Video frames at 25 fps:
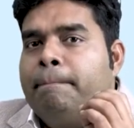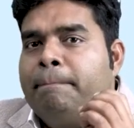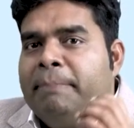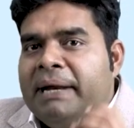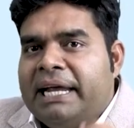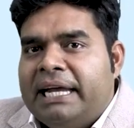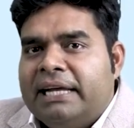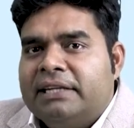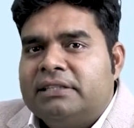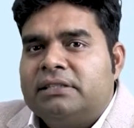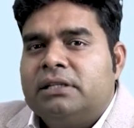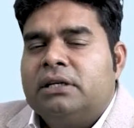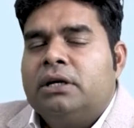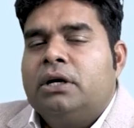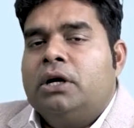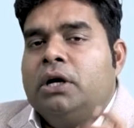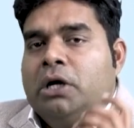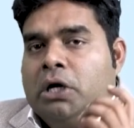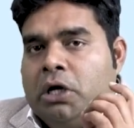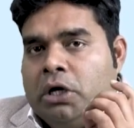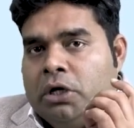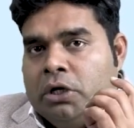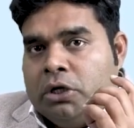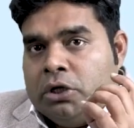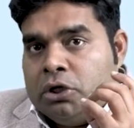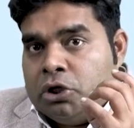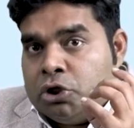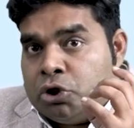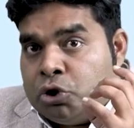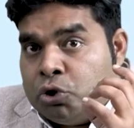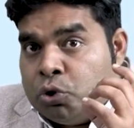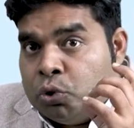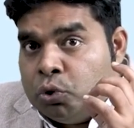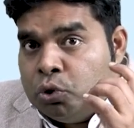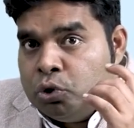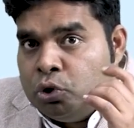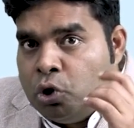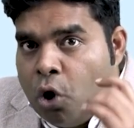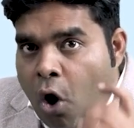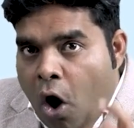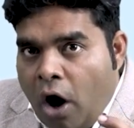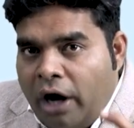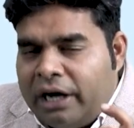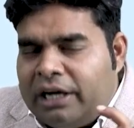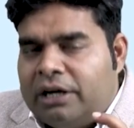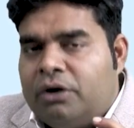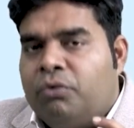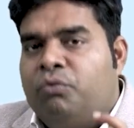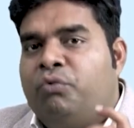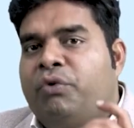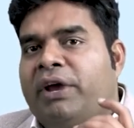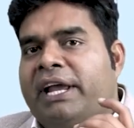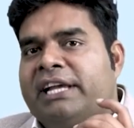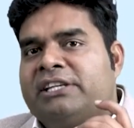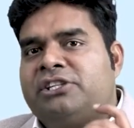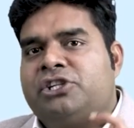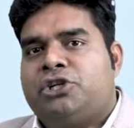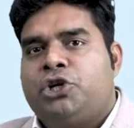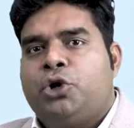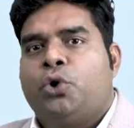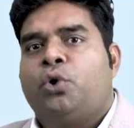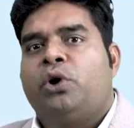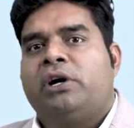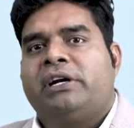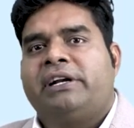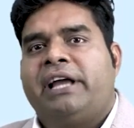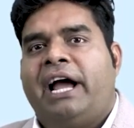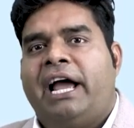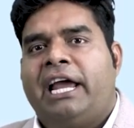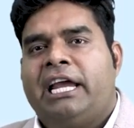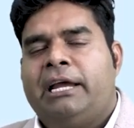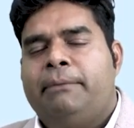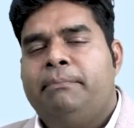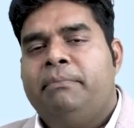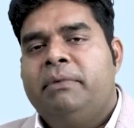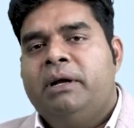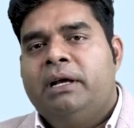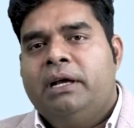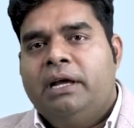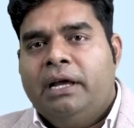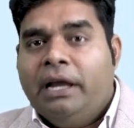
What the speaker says: Please do not waste your time